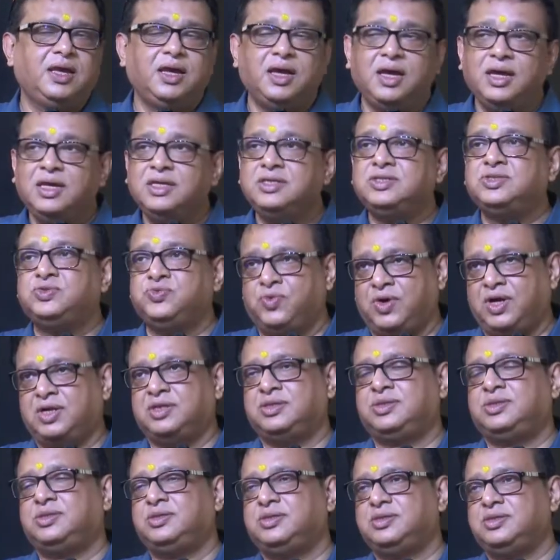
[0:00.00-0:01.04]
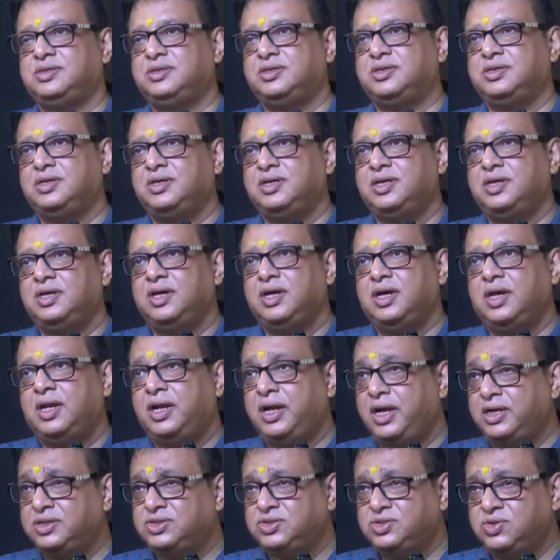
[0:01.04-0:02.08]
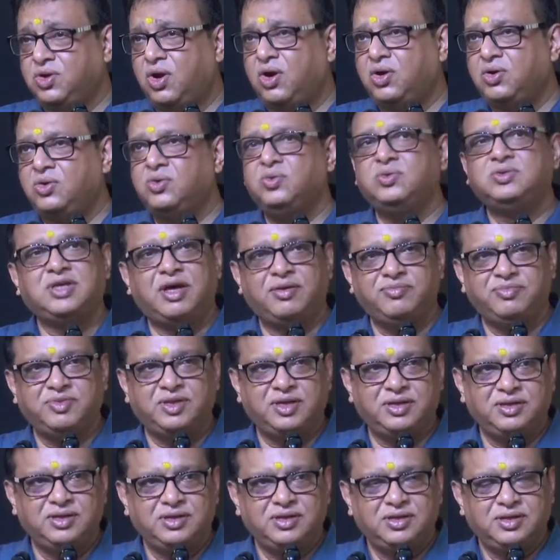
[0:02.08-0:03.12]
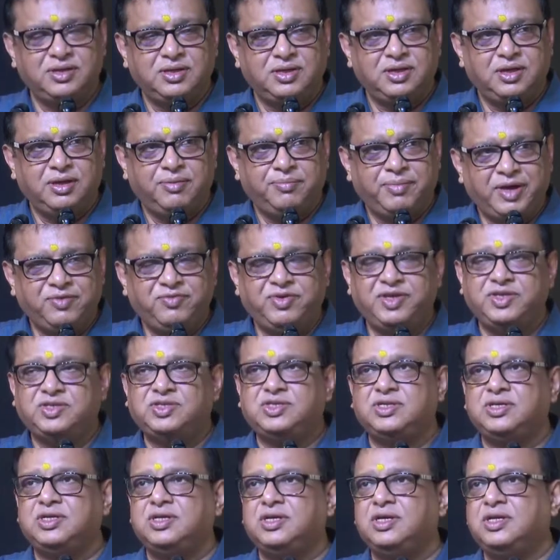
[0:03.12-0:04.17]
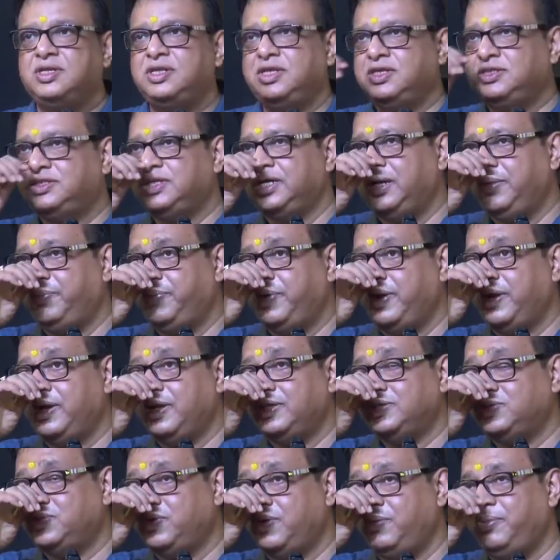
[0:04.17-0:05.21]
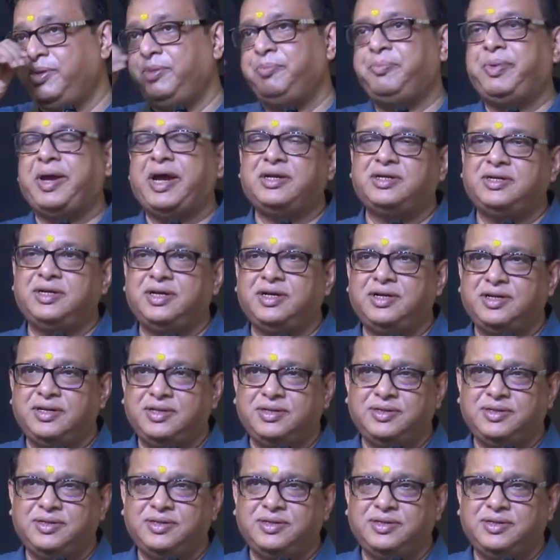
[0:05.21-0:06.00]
is worth. Let's not do something by which this independence will be impacted.